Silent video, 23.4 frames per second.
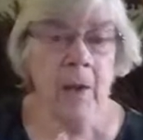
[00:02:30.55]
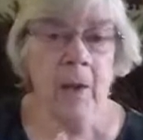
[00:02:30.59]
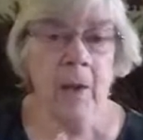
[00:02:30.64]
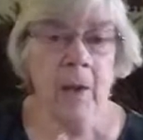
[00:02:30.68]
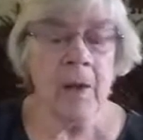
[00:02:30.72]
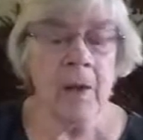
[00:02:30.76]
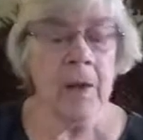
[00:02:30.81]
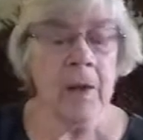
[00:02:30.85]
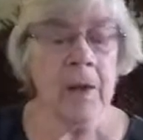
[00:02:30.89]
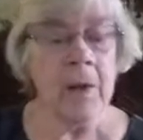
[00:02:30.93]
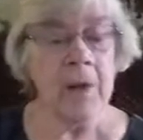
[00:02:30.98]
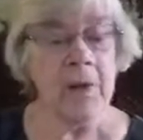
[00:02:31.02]

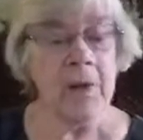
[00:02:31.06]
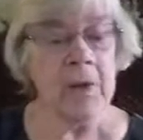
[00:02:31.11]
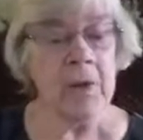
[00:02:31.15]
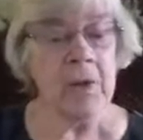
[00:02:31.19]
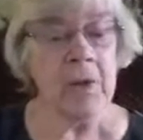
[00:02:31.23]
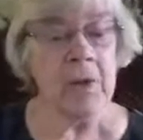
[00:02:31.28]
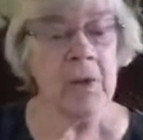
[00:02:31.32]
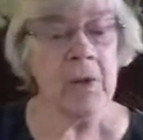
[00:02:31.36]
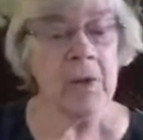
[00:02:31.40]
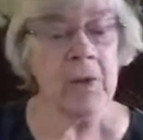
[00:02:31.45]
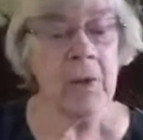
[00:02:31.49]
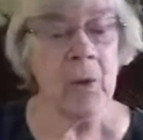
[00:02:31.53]
He had
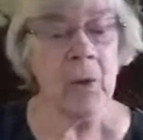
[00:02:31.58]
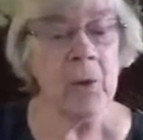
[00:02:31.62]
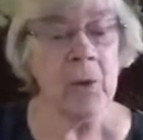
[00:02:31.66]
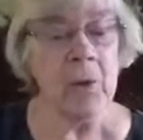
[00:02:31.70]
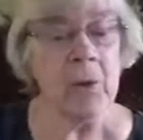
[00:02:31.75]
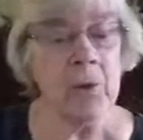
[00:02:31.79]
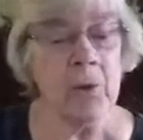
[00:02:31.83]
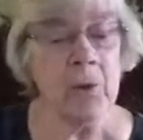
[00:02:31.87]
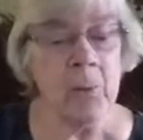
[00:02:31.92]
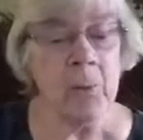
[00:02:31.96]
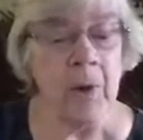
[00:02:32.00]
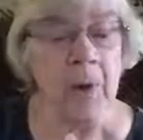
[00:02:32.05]
6
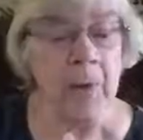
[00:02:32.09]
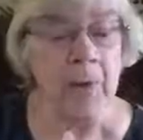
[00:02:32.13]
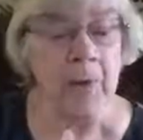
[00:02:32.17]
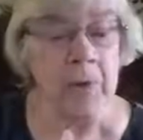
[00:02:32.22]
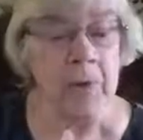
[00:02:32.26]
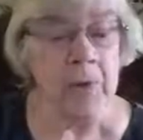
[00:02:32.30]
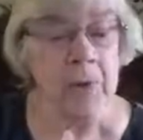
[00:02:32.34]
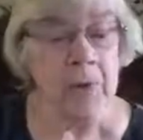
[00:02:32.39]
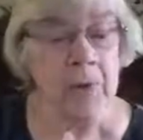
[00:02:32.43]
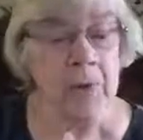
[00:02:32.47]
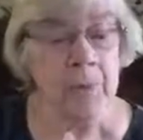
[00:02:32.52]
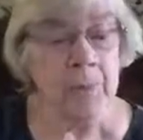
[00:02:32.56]
older
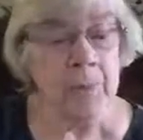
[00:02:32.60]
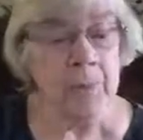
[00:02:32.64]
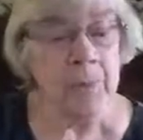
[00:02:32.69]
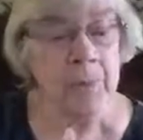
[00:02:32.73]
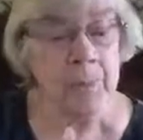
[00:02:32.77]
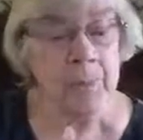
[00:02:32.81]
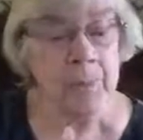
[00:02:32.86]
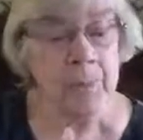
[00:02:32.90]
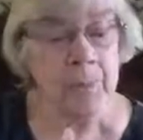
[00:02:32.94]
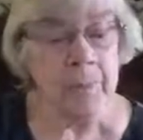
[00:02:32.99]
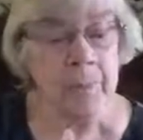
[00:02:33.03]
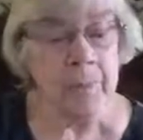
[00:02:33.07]
brothers
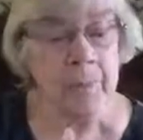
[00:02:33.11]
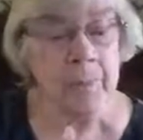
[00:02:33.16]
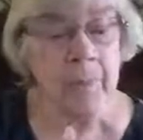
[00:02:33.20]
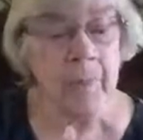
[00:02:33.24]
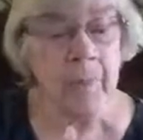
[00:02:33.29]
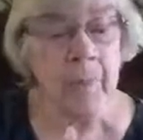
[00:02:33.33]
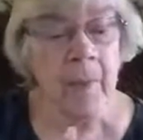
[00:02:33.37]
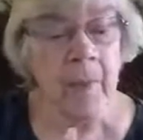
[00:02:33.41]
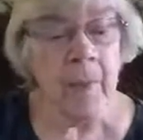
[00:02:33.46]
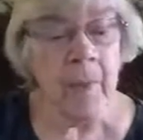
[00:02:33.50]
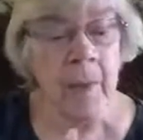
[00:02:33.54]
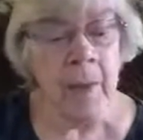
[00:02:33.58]

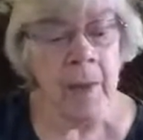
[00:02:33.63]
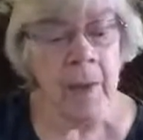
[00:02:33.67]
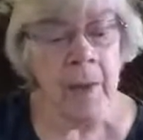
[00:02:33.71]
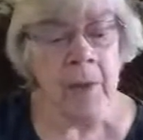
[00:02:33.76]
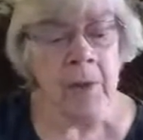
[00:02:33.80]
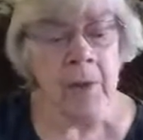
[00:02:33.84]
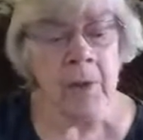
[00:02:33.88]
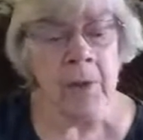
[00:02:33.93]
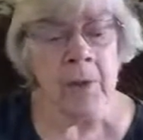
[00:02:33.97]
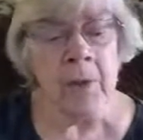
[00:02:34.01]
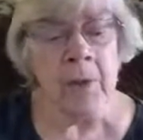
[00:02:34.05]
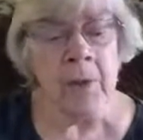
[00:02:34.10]
and a
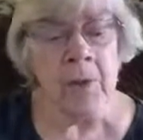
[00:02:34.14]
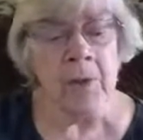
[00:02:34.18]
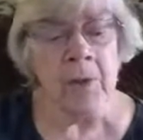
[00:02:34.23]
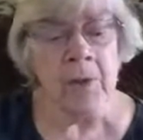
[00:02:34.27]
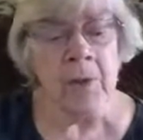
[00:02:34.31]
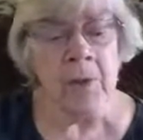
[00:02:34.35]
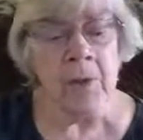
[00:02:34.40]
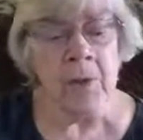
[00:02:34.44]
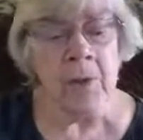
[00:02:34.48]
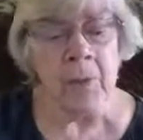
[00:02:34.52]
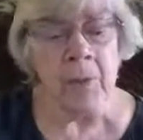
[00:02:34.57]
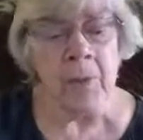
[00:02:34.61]
little
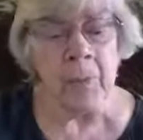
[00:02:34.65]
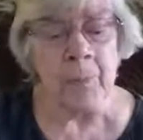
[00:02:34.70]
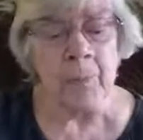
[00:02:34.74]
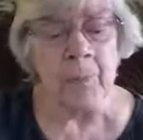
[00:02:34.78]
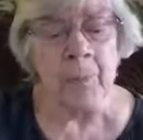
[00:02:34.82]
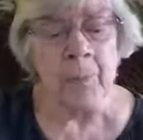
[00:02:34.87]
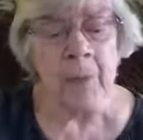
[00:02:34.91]
sister.